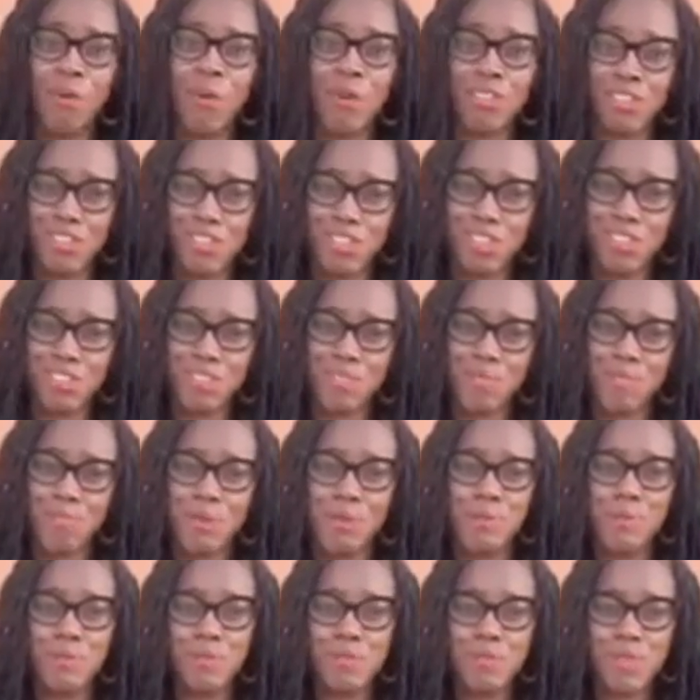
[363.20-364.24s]
questions from
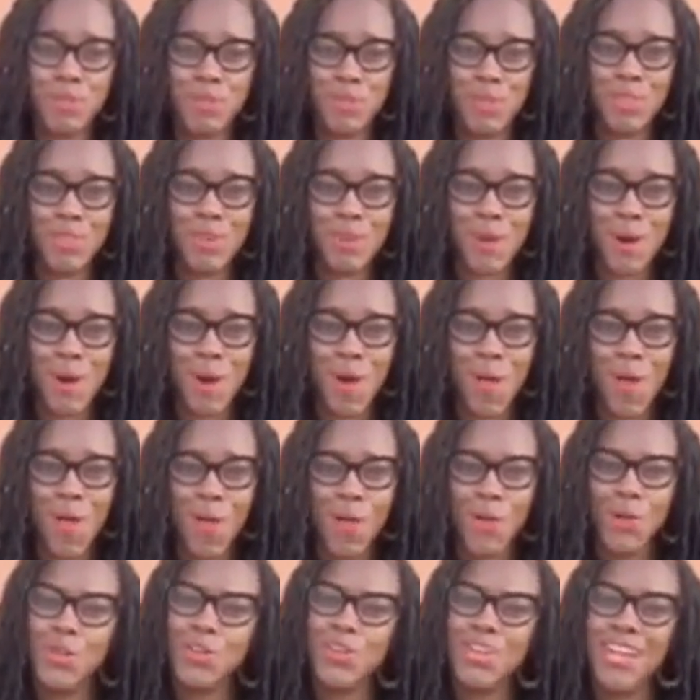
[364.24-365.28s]
people who join the call,
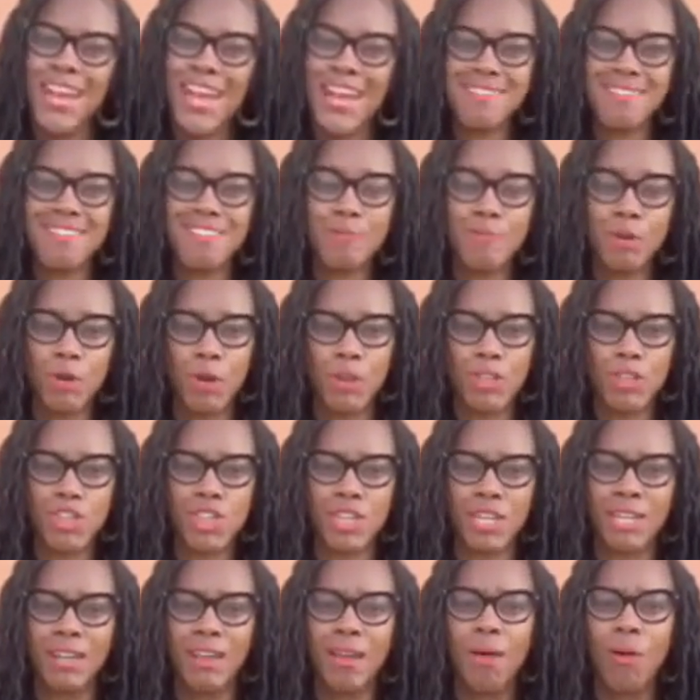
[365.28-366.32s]
or you're gonna ask them a
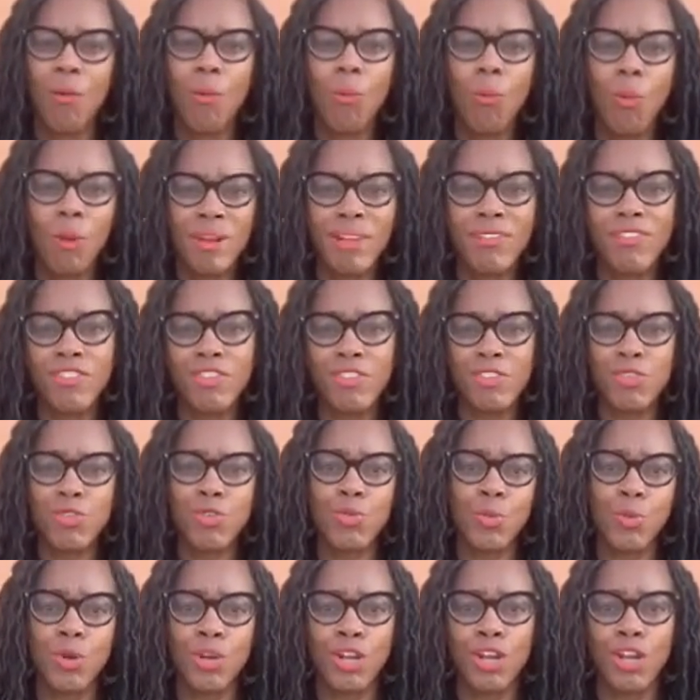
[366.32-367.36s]
question. What is it that
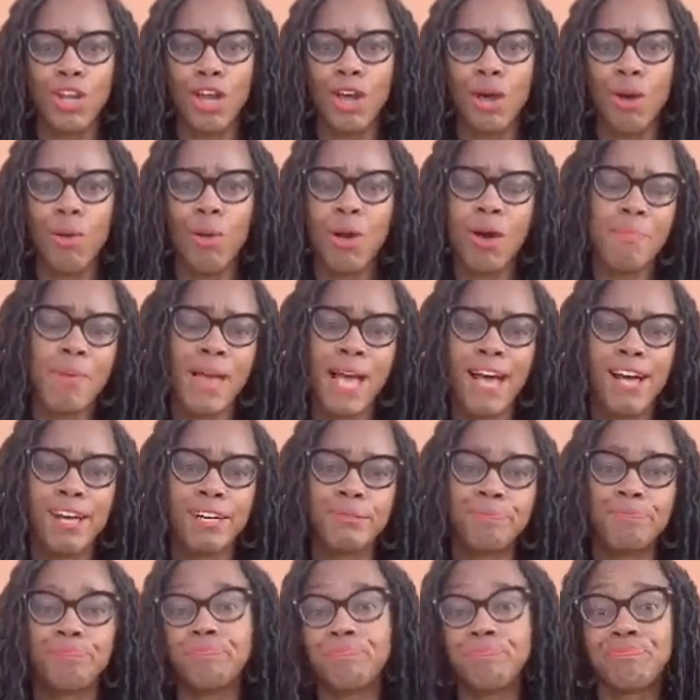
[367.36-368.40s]
you wanna know
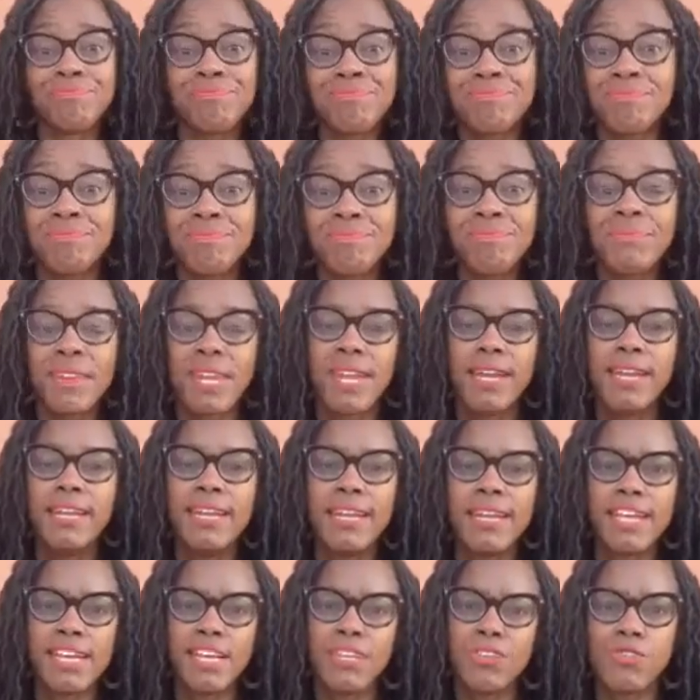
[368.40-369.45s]
about
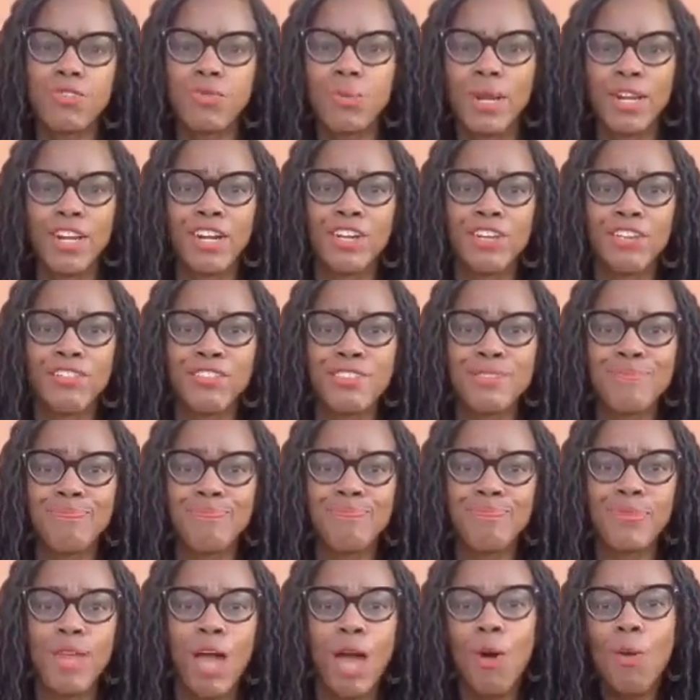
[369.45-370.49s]
knitting sweaters?
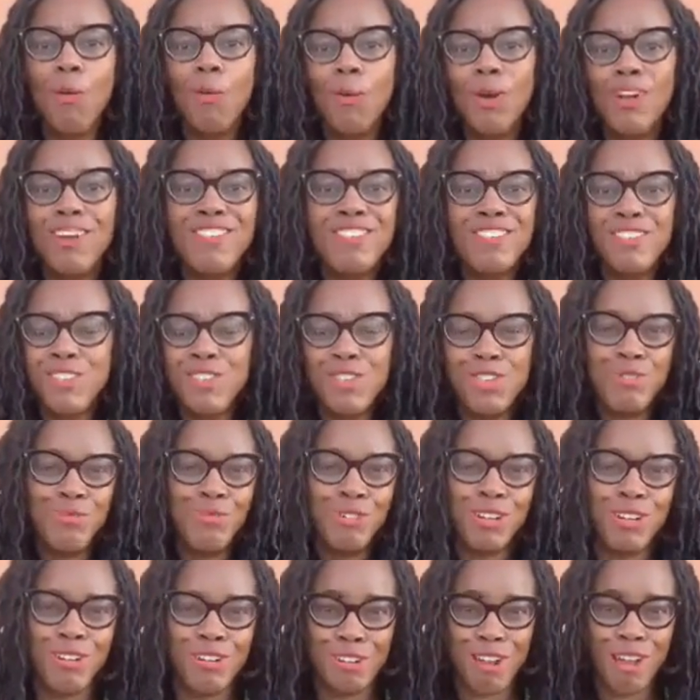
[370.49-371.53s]
What is it that you
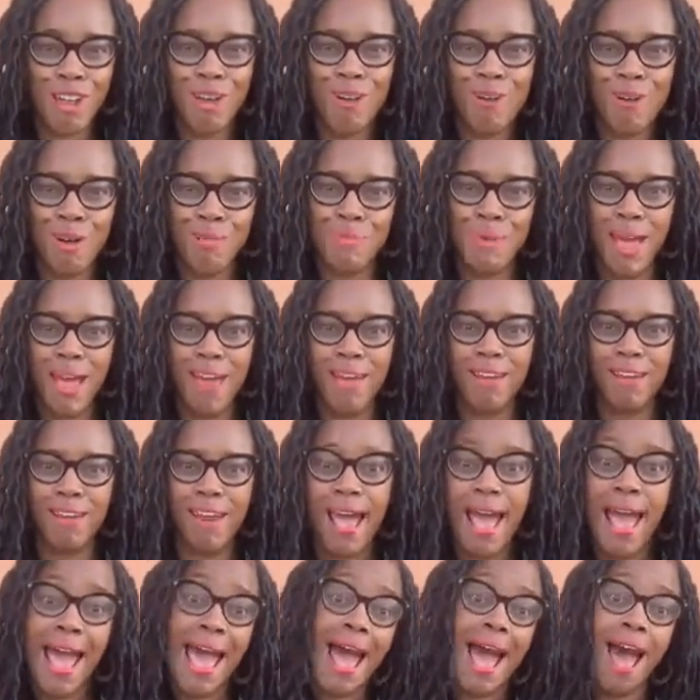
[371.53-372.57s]
wanna know about
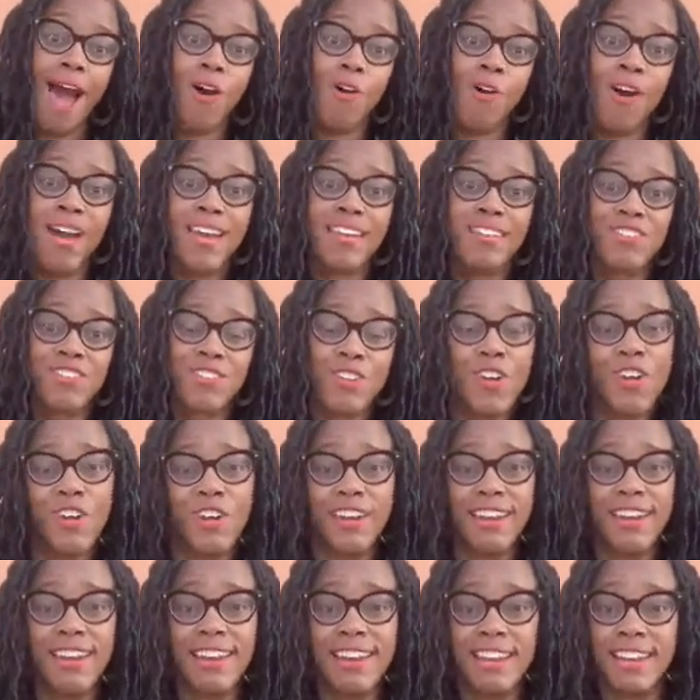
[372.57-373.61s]
how I
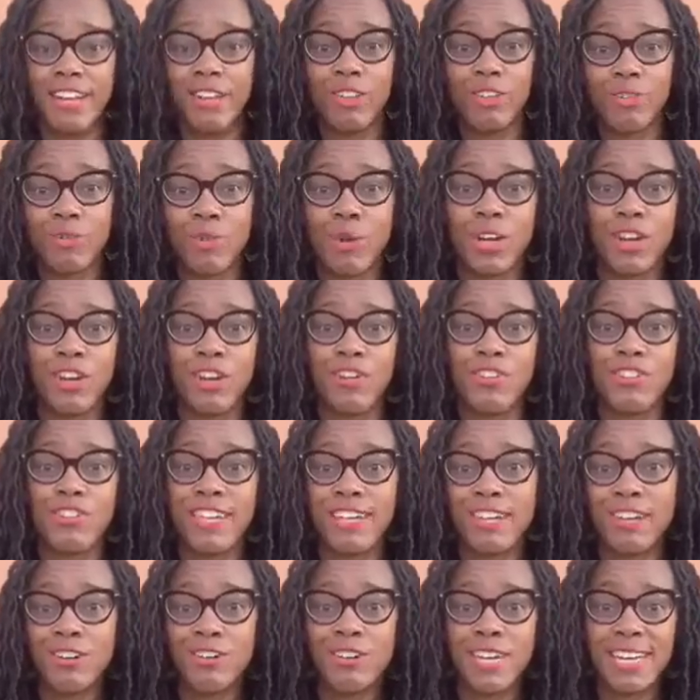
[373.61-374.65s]
started knitting sweaters
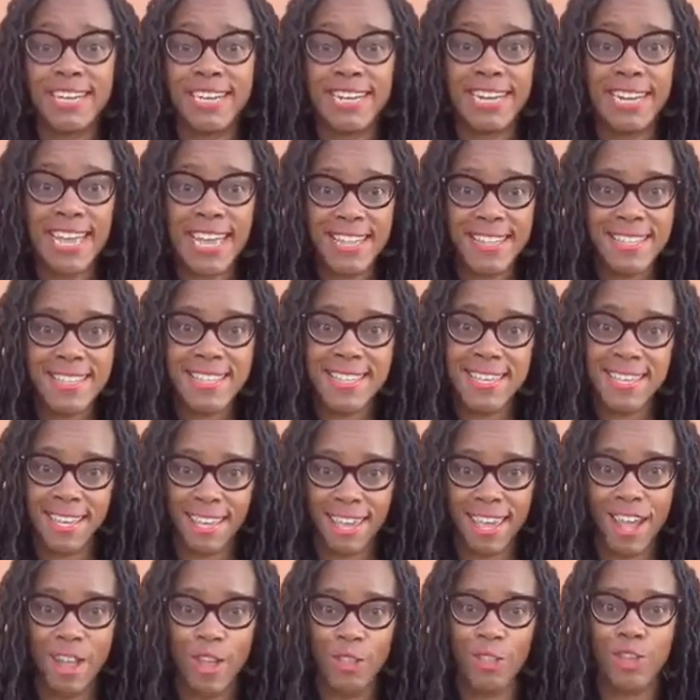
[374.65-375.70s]
and created an Etsy
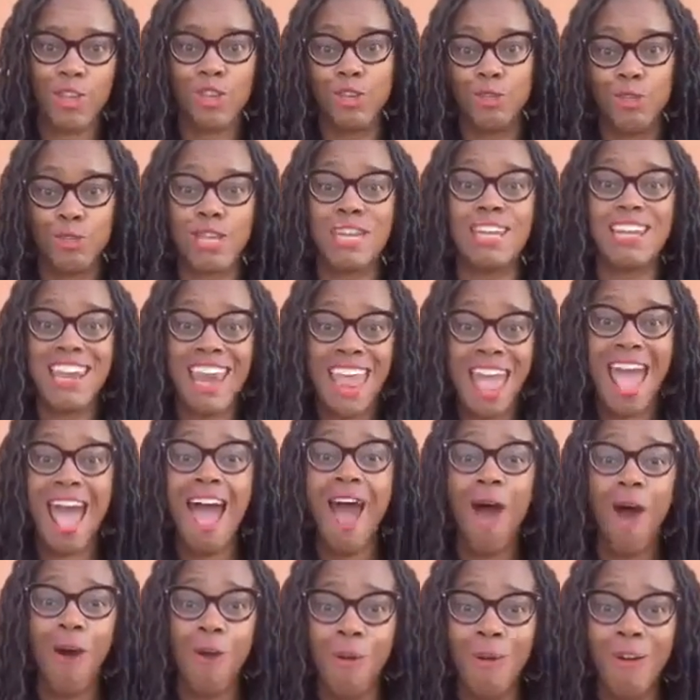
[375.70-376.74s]
account that you can
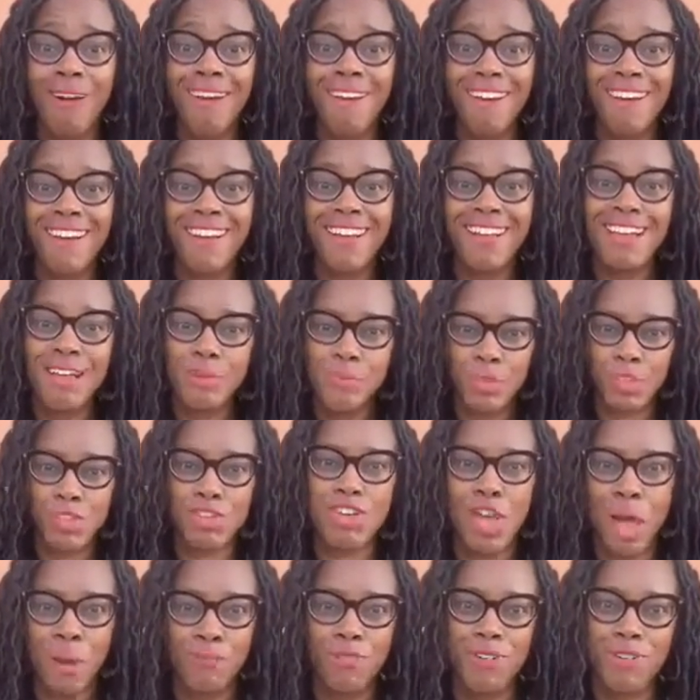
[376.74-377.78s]
now come and
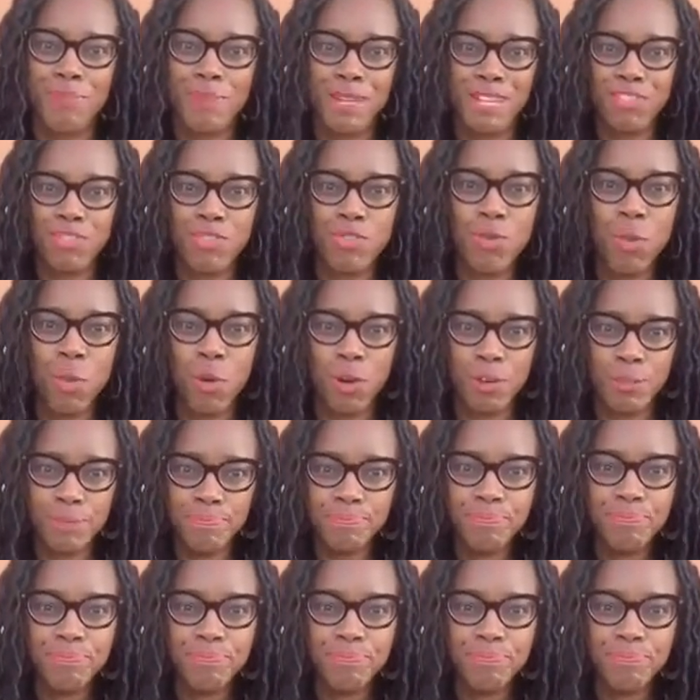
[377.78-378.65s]
shop from my store?